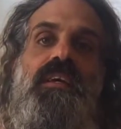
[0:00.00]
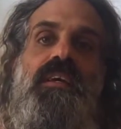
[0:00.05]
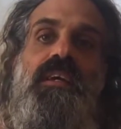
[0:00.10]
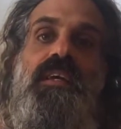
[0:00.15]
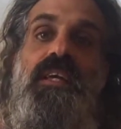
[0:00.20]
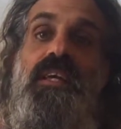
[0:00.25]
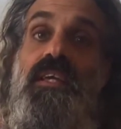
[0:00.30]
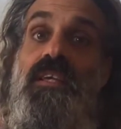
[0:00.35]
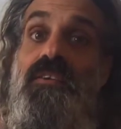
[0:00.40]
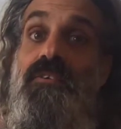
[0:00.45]

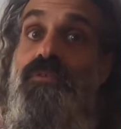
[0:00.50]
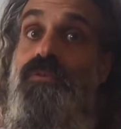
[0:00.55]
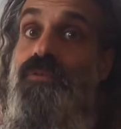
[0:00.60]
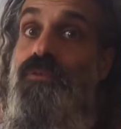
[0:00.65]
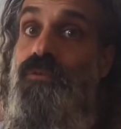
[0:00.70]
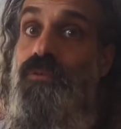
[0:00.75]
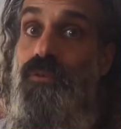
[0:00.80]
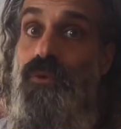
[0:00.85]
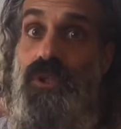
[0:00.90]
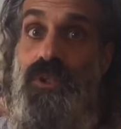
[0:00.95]
If
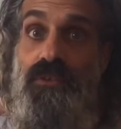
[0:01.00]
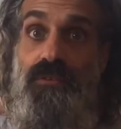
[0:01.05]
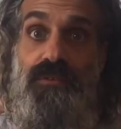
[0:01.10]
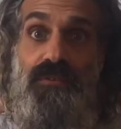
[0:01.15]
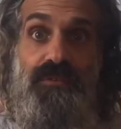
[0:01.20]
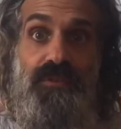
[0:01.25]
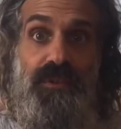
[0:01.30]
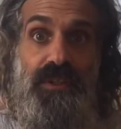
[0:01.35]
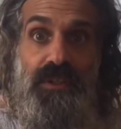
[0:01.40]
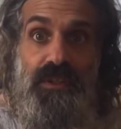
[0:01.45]
we
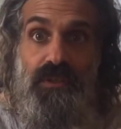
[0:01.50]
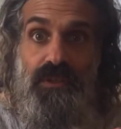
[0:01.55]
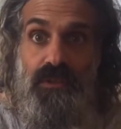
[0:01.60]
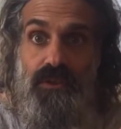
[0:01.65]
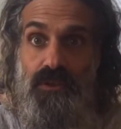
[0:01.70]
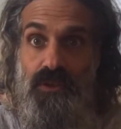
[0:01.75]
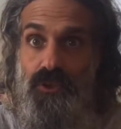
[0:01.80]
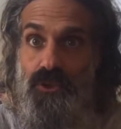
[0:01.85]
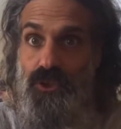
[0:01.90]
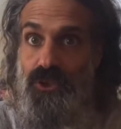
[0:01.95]
feel
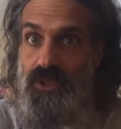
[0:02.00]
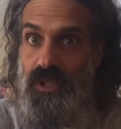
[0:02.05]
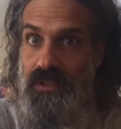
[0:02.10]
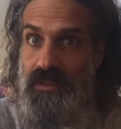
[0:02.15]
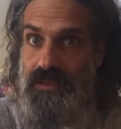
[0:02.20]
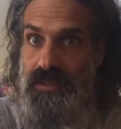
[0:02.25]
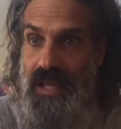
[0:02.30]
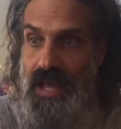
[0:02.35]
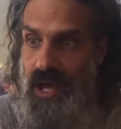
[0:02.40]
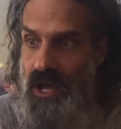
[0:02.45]
shut
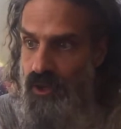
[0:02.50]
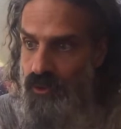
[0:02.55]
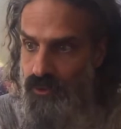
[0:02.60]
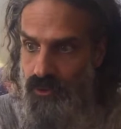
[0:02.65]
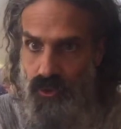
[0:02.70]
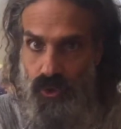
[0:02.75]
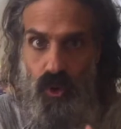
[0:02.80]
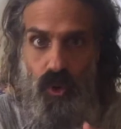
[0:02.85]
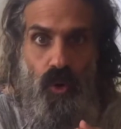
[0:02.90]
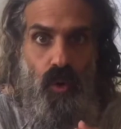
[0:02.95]
down,
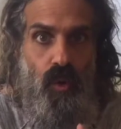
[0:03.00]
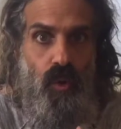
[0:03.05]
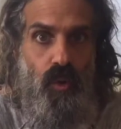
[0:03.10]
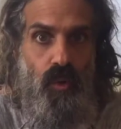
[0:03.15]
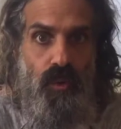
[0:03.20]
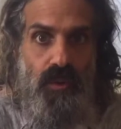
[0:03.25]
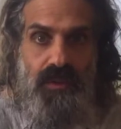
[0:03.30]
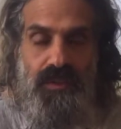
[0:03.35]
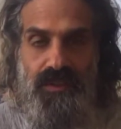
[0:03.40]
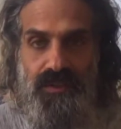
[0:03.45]

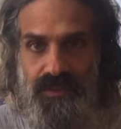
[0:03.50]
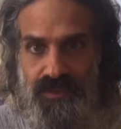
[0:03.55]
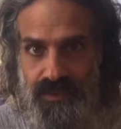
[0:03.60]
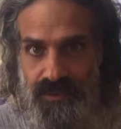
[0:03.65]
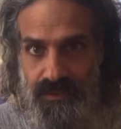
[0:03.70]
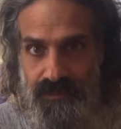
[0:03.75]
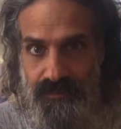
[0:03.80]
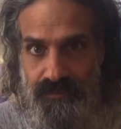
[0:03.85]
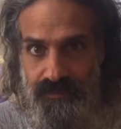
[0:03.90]
coldness,